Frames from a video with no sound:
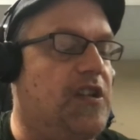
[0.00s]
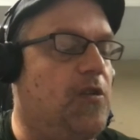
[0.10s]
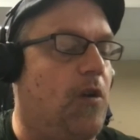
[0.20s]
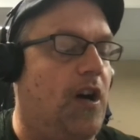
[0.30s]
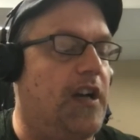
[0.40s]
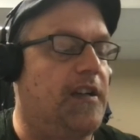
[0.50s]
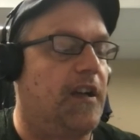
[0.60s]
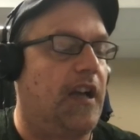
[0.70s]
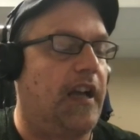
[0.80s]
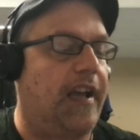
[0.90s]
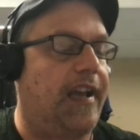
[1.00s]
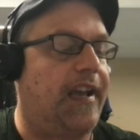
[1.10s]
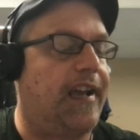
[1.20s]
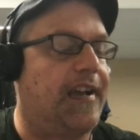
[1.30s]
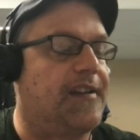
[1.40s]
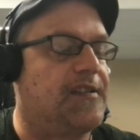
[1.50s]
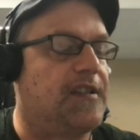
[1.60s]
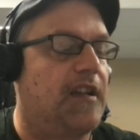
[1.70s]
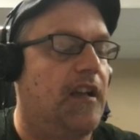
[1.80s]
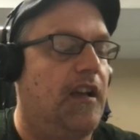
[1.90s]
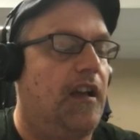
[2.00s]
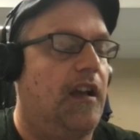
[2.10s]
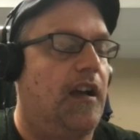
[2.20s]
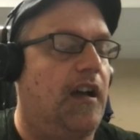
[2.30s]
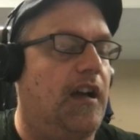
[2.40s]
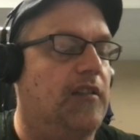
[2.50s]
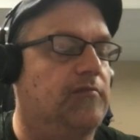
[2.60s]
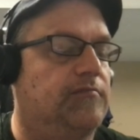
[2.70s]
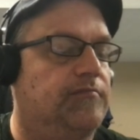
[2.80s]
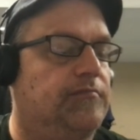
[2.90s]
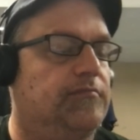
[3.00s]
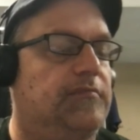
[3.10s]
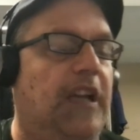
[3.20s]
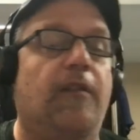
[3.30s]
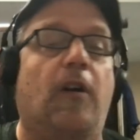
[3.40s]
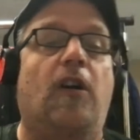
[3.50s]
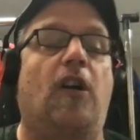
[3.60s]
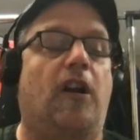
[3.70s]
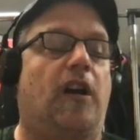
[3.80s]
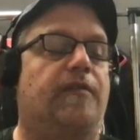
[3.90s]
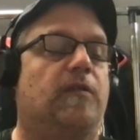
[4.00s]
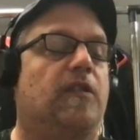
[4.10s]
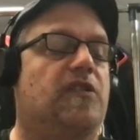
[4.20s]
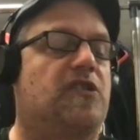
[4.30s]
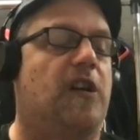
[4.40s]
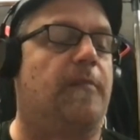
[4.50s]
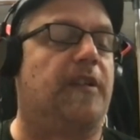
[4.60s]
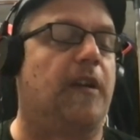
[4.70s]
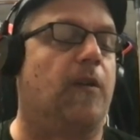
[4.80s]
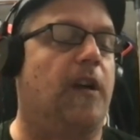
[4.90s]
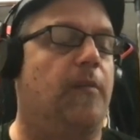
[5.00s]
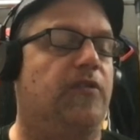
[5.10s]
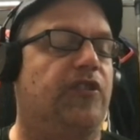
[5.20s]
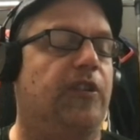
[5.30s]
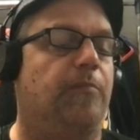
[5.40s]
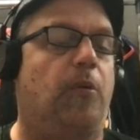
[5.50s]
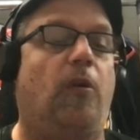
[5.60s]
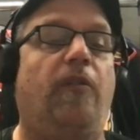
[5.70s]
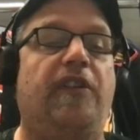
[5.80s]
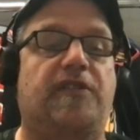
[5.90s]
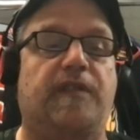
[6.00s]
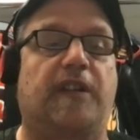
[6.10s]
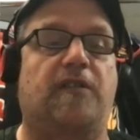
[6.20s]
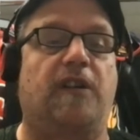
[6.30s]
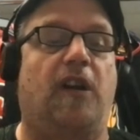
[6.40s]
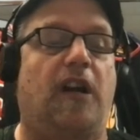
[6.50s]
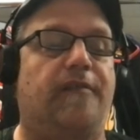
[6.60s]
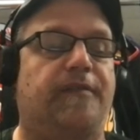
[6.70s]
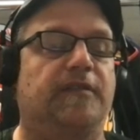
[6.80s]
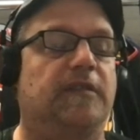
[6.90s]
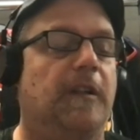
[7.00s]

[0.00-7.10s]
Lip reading: on, and they are not off to a good start, but they were able to pull this victory off, and